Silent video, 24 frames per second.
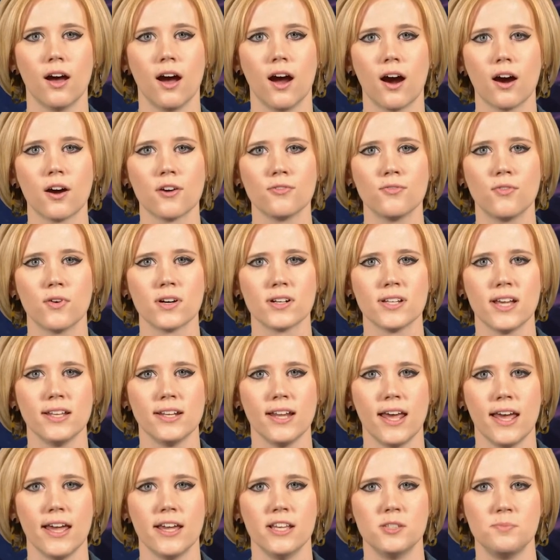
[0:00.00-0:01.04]

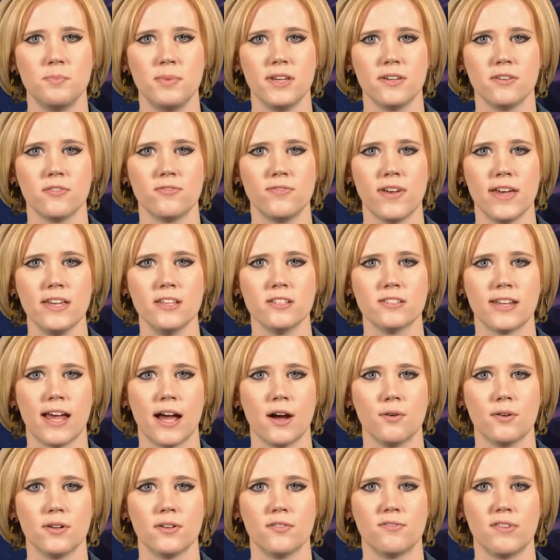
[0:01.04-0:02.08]
R-410A is being phased
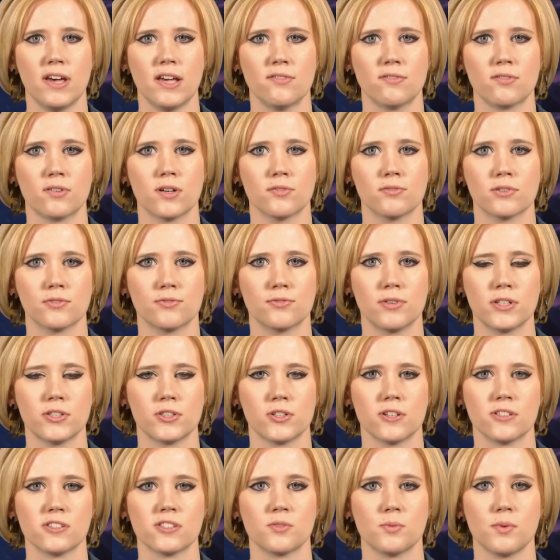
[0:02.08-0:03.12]
out in favor of
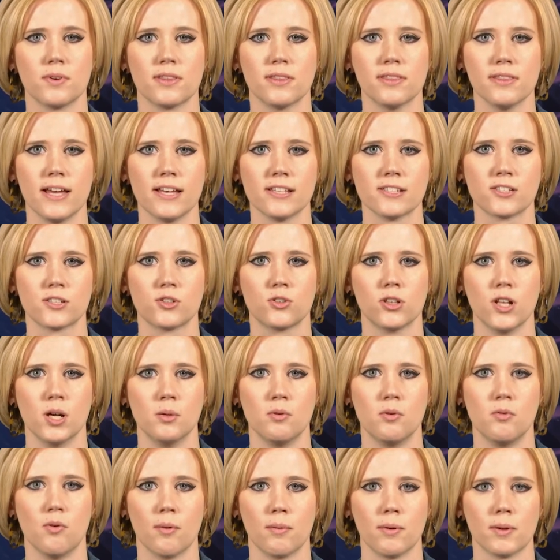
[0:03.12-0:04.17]
refrigerants with less
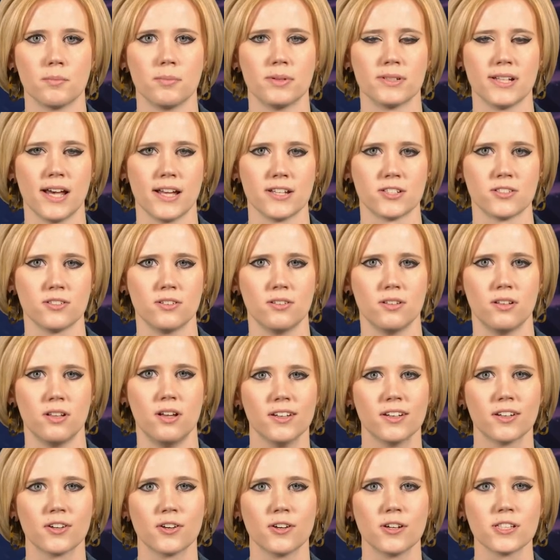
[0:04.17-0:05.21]
global warming potential.
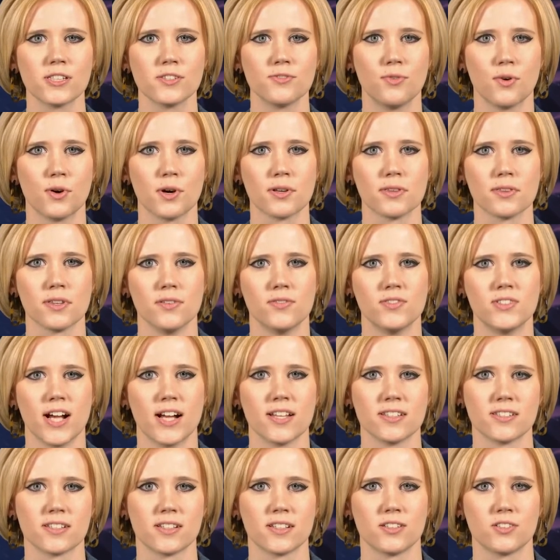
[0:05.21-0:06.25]
Chris Forth of
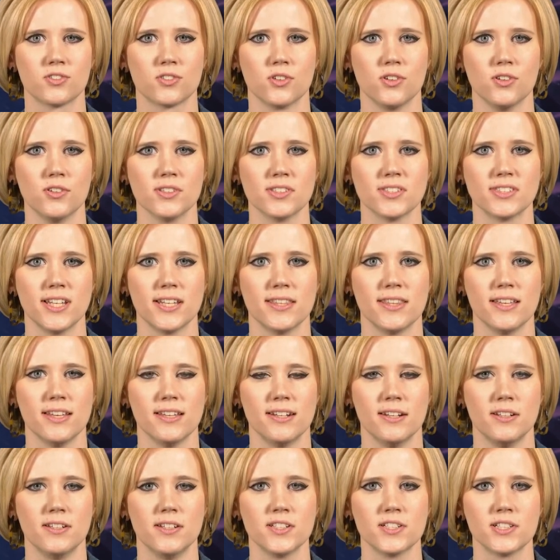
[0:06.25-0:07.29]
Johnson Controls said that
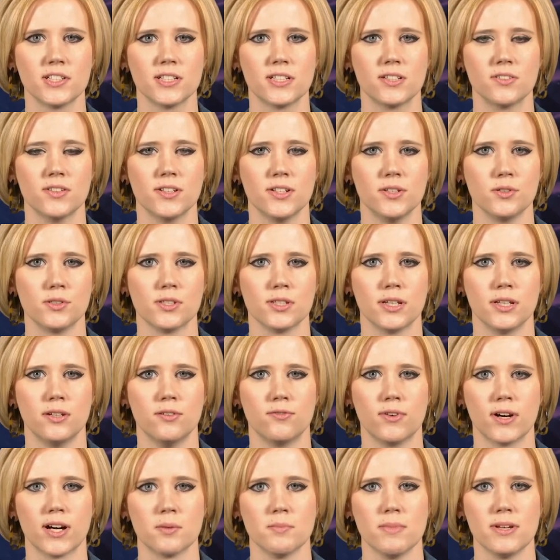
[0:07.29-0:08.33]
in addition to reducing
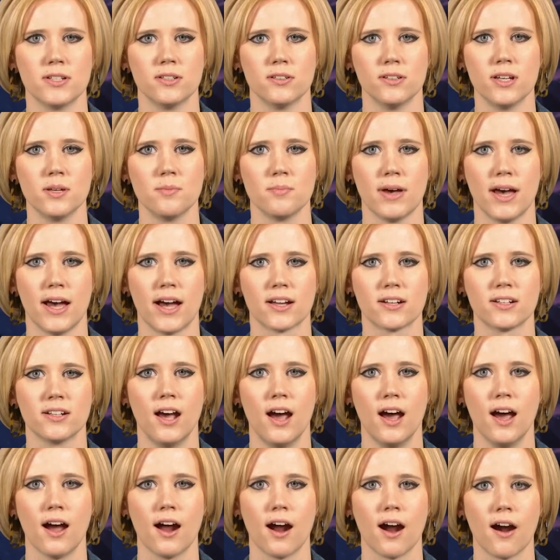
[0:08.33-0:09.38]
environmental impact,
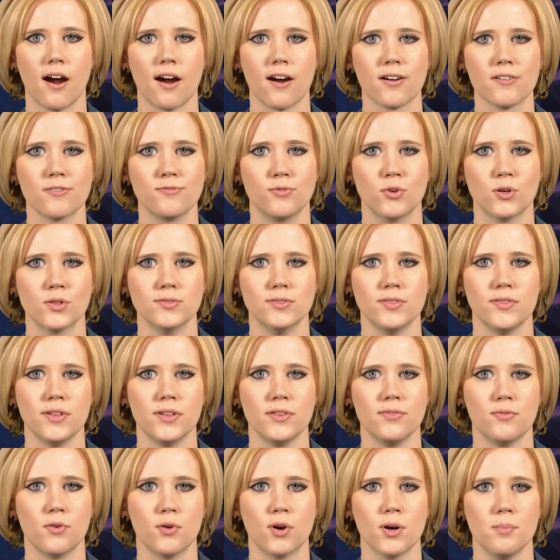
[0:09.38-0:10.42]

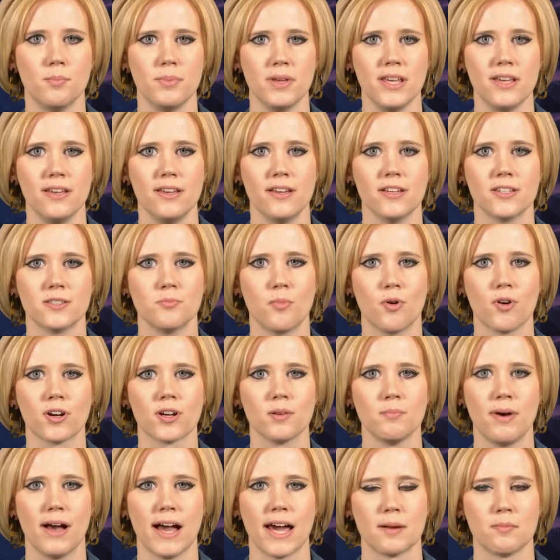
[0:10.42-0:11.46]
R-454B is more
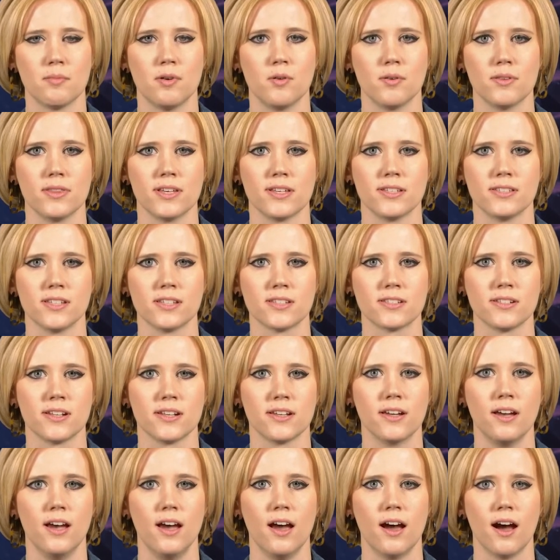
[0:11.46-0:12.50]
compatible with
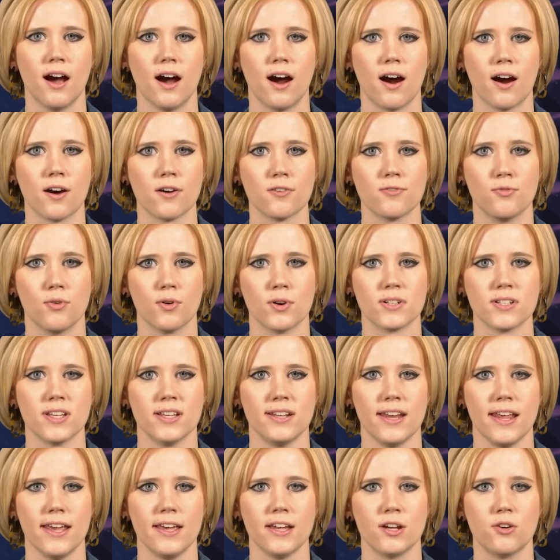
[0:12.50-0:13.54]
existing
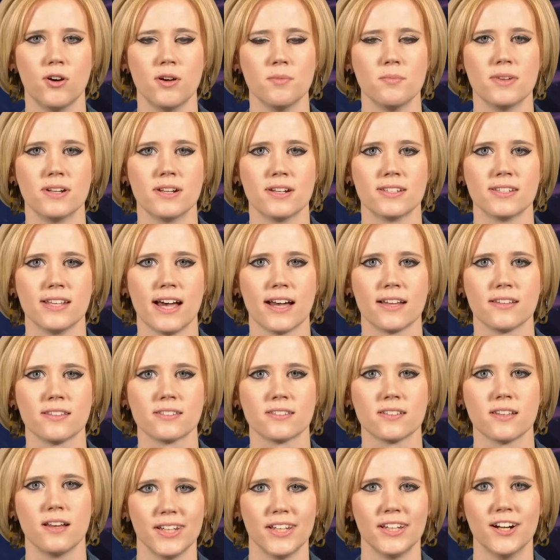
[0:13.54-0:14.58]
R-410A equipment
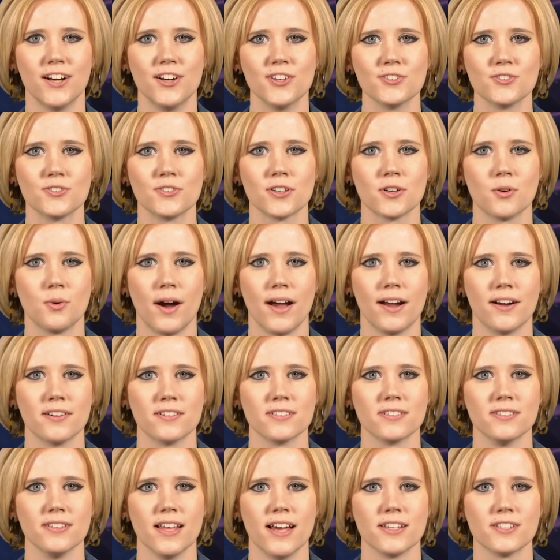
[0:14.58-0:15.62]
designs. It also
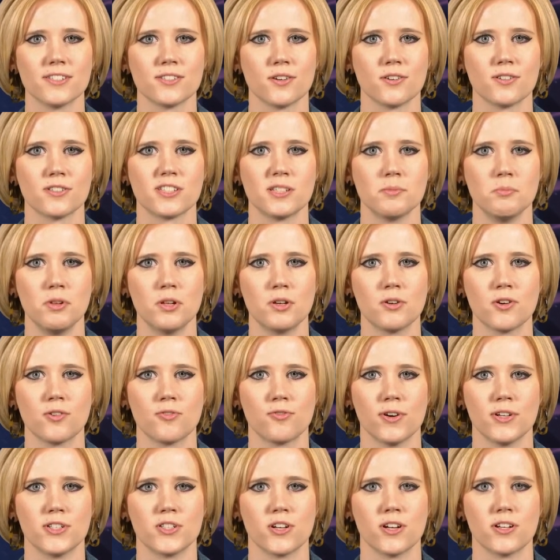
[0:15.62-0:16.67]
requires less or similar
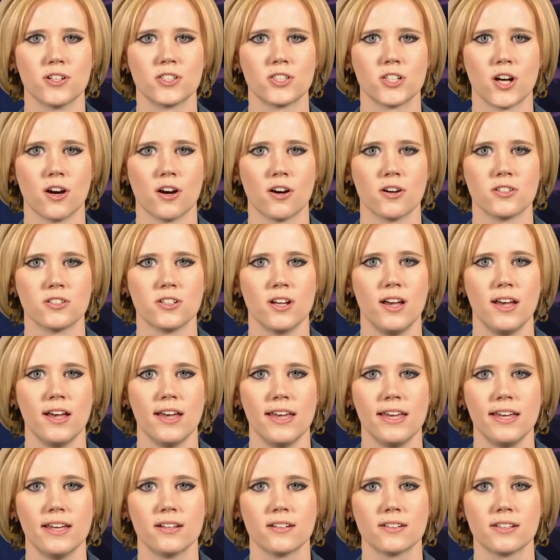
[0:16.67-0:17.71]
refrigerant charge
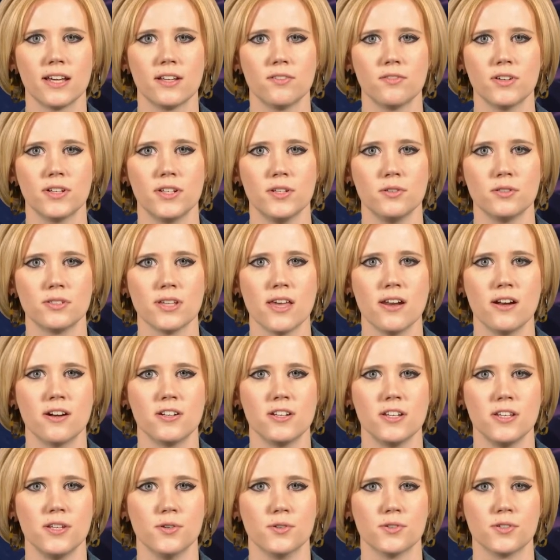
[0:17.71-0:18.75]
and can reduce
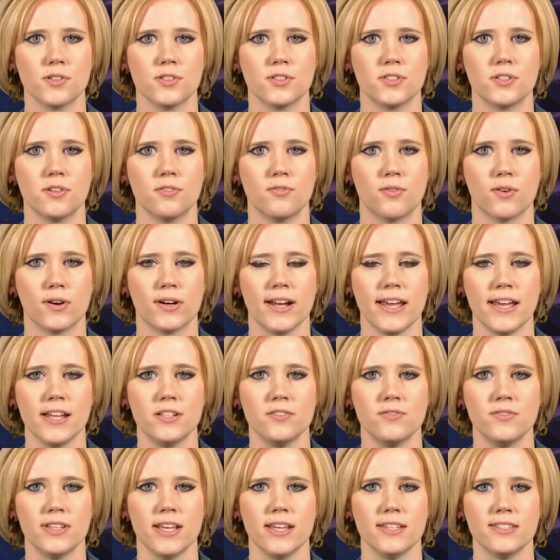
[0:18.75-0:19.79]
energy usage for an
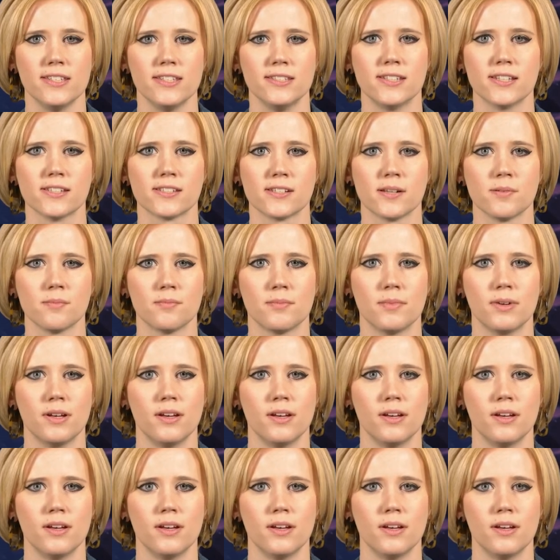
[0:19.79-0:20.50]
HVAC system.